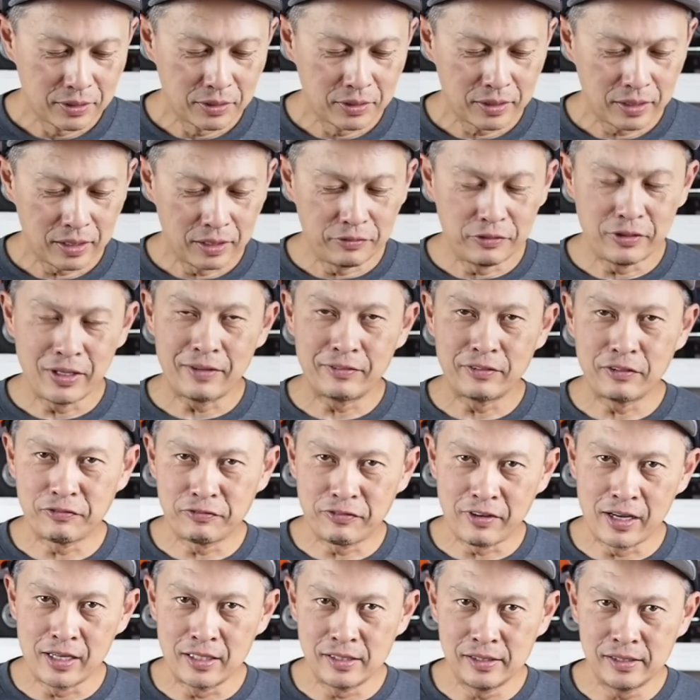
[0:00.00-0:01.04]
if you have the
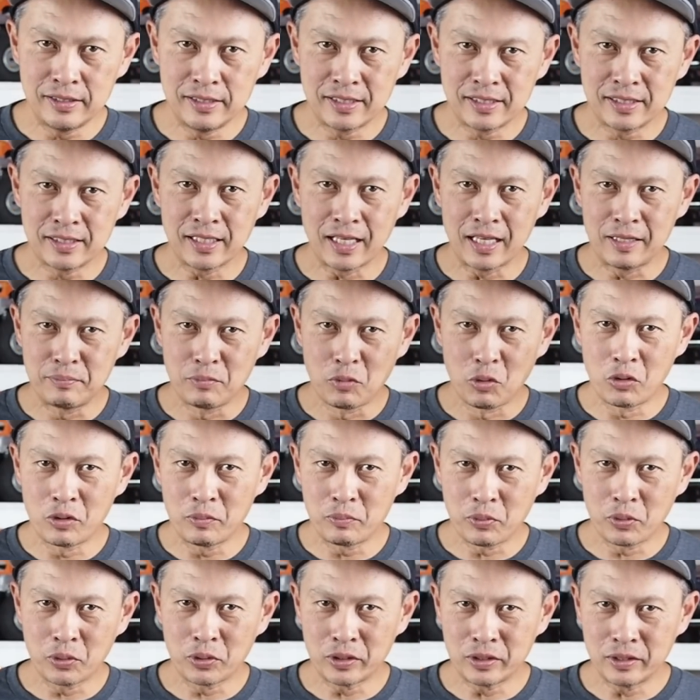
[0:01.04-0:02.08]
funds and more
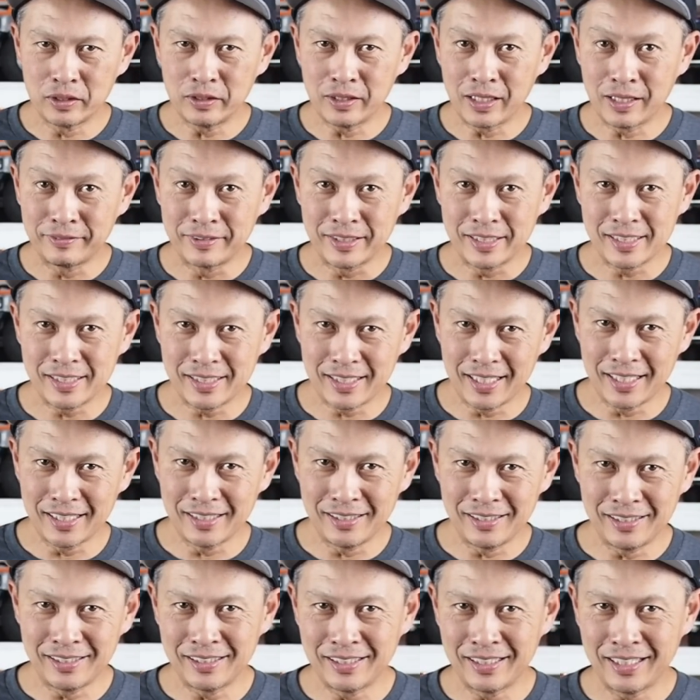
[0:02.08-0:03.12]
important, you have the
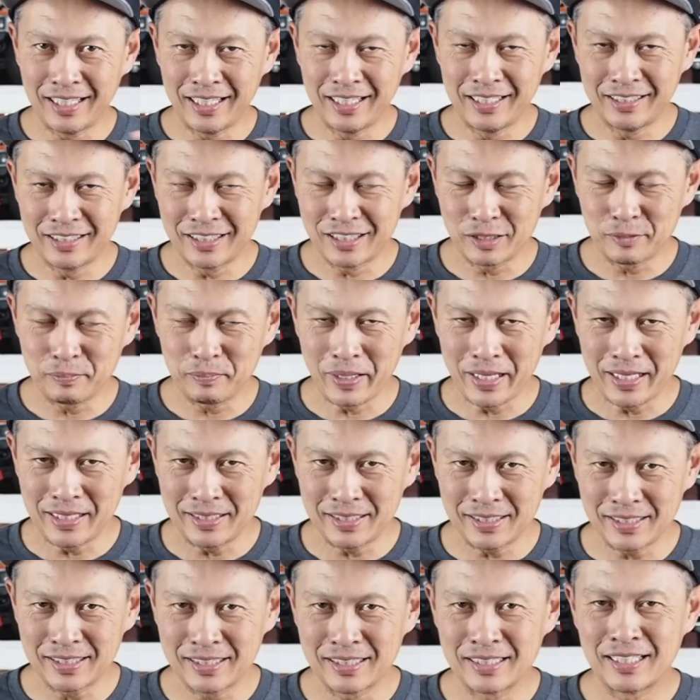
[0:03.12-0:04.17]
skill and the
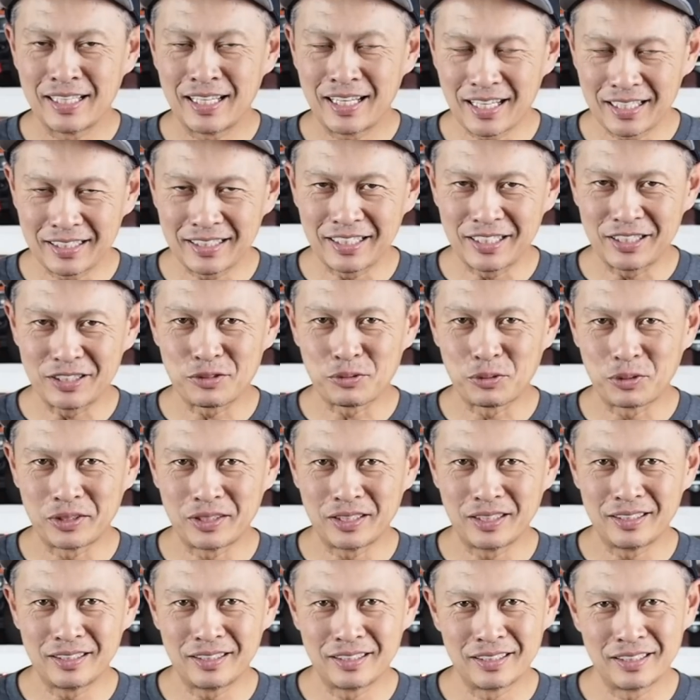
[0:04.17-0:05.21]
space, I think it's worth
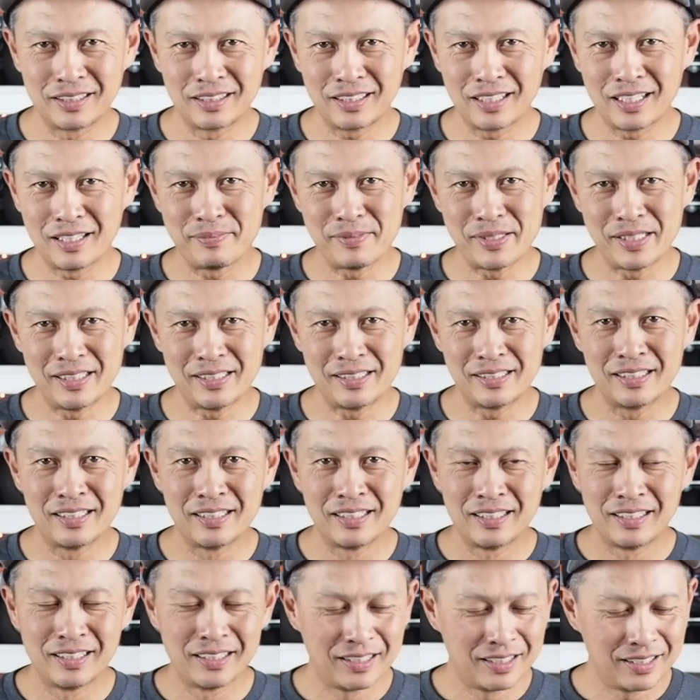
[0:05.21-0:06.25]
it. I mean,
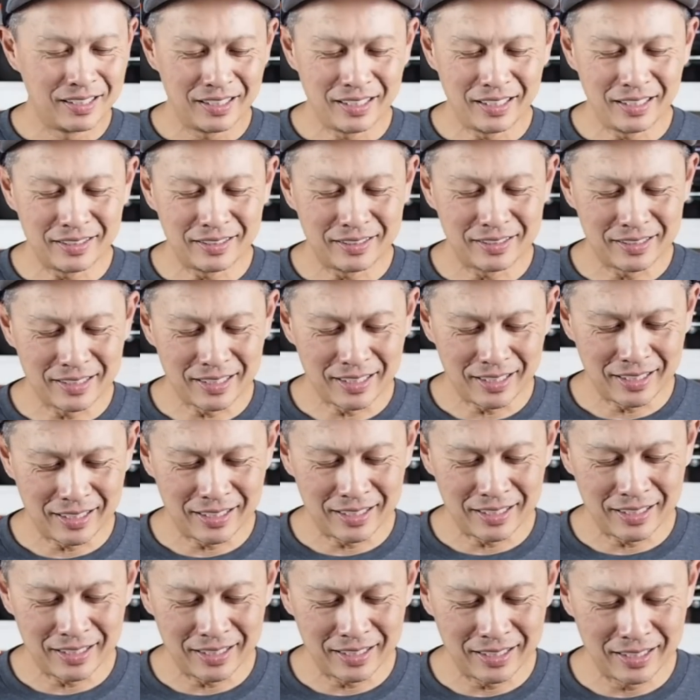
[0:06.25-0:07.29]
it,
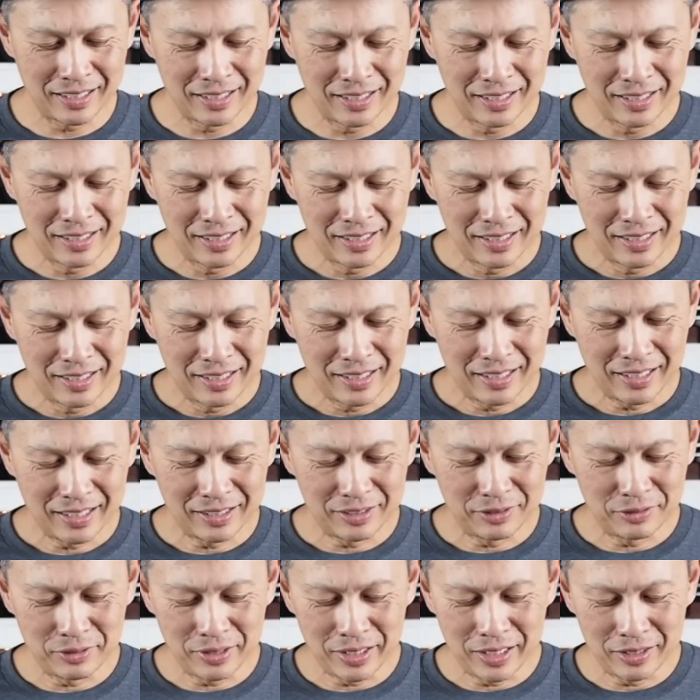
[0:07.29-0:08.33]
uh,
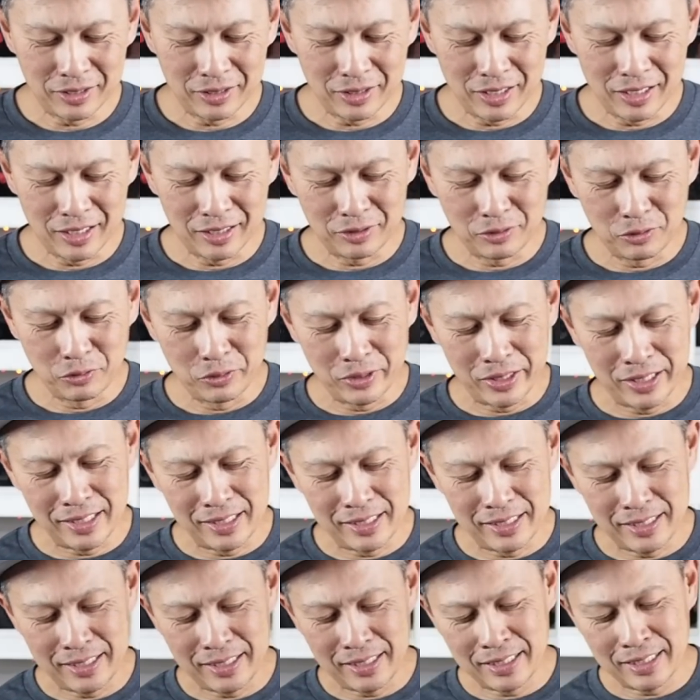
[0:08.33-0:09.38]
it, it, it
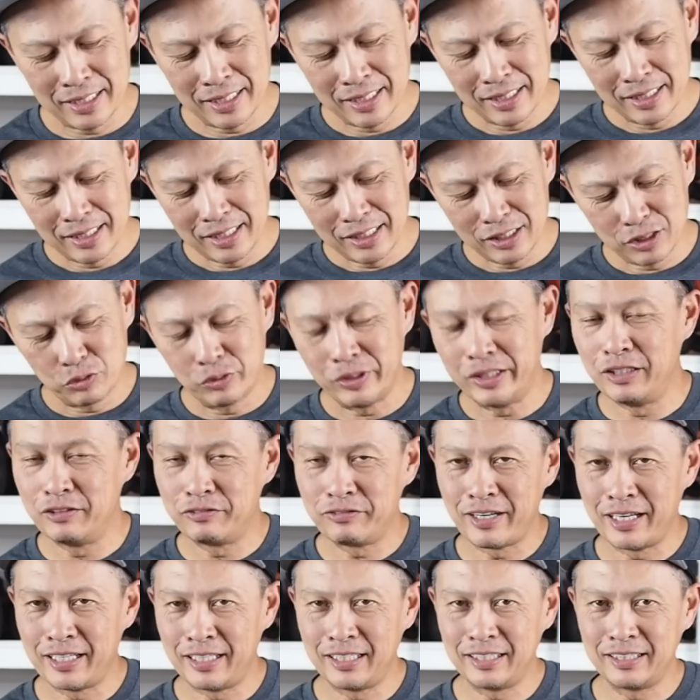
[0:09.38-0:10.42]
really is
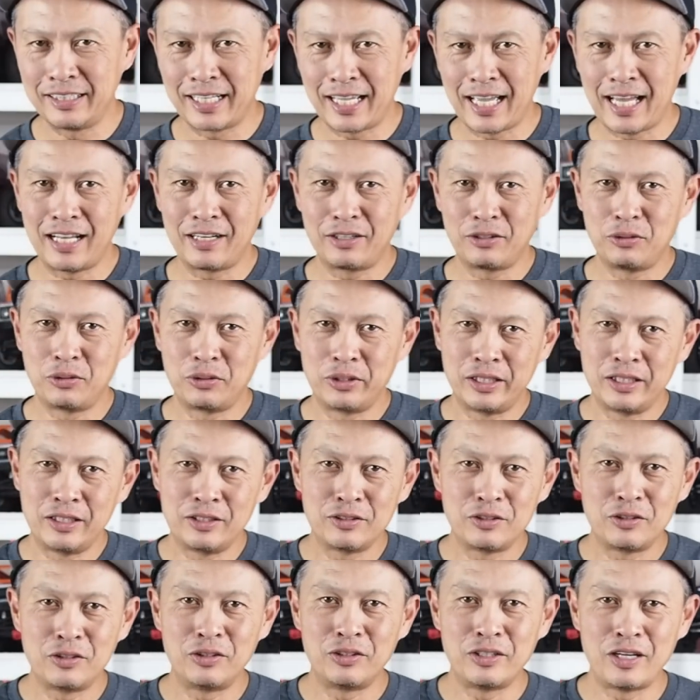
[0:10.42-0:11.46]
redefining the category
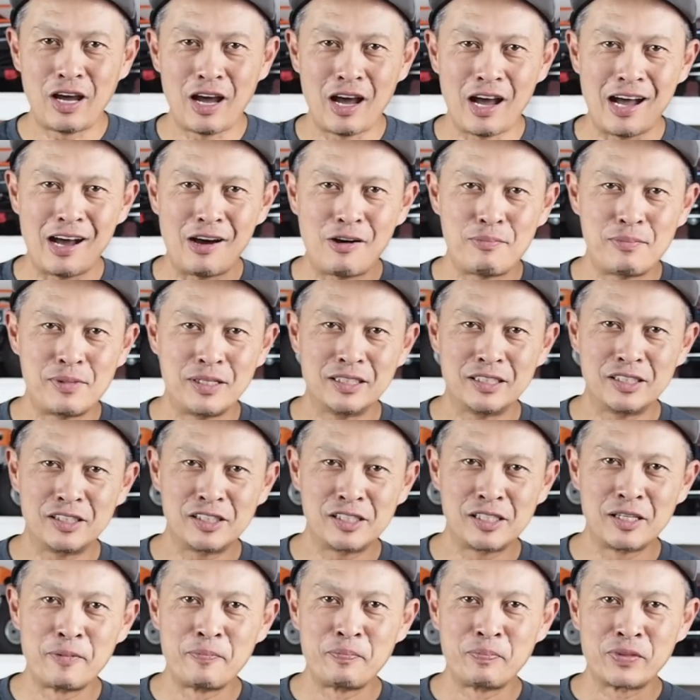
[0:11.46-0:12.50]
on how
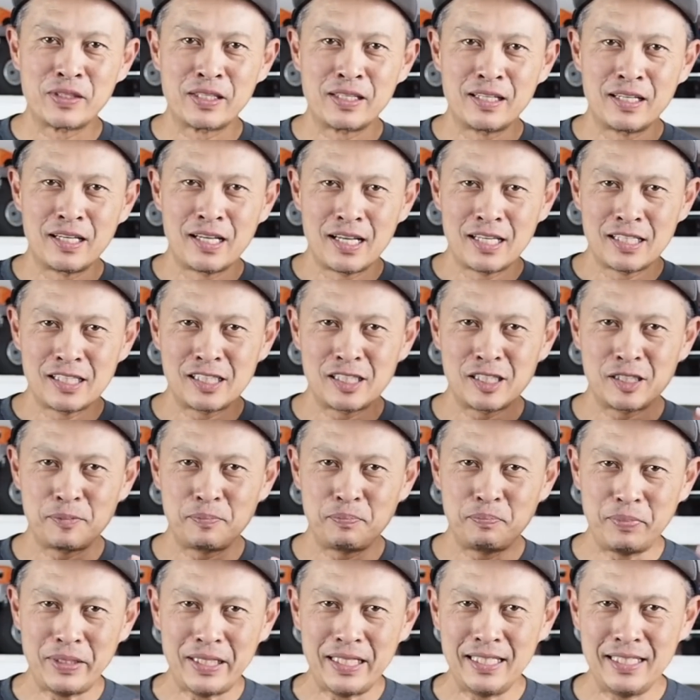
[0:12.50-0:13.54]
much
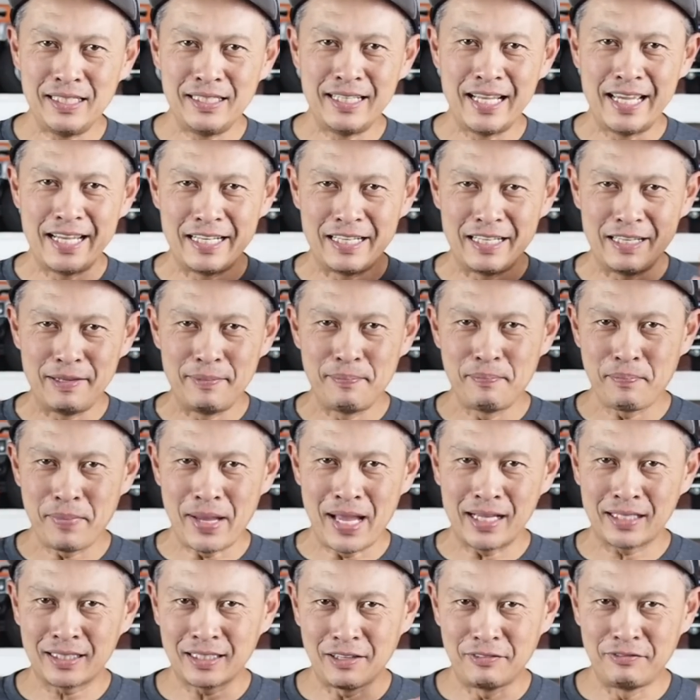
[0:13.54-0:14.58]
speed and
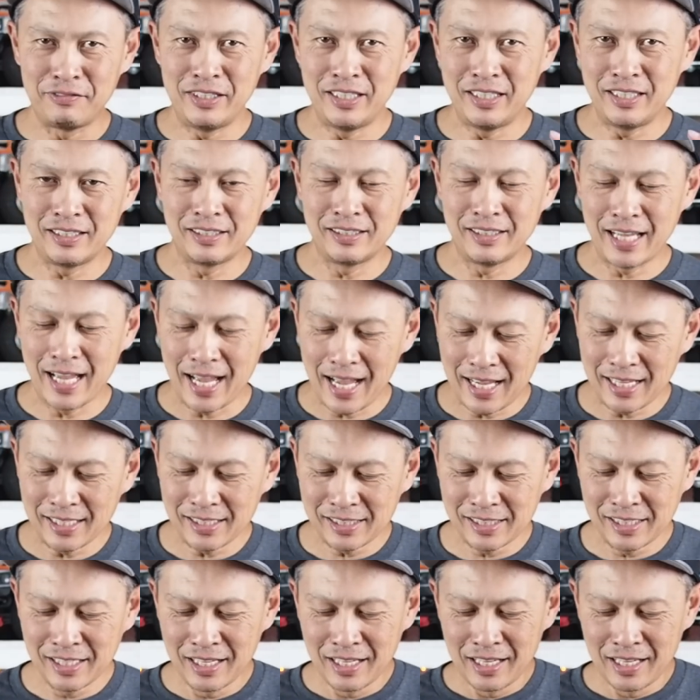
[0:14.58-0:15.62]
impact a vehicle has,